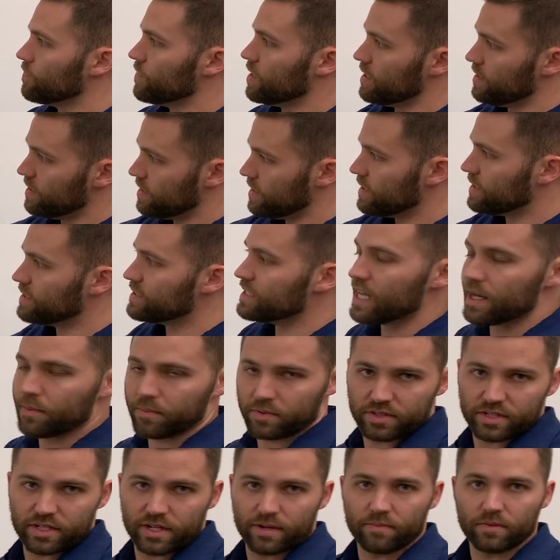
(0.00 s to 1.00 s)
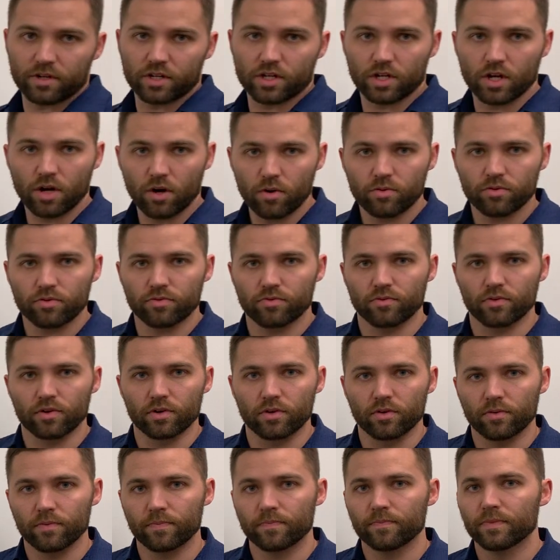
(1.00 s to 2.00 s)
in the examples that I'm going to go
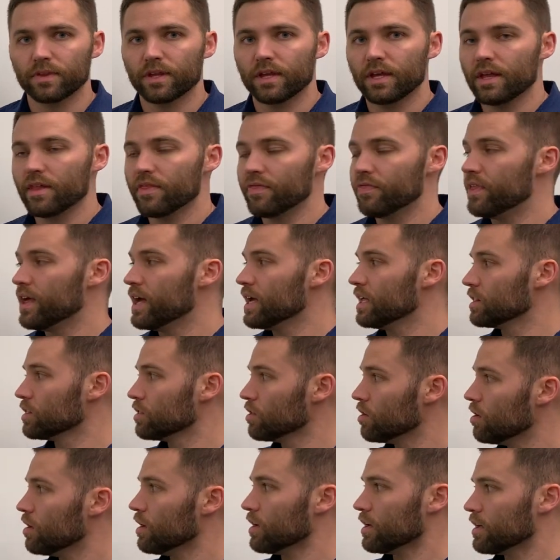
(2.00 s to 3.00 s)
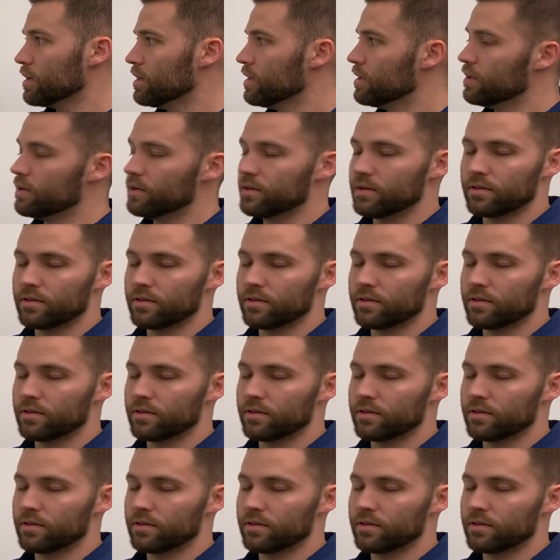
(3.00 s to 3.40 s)
through, they look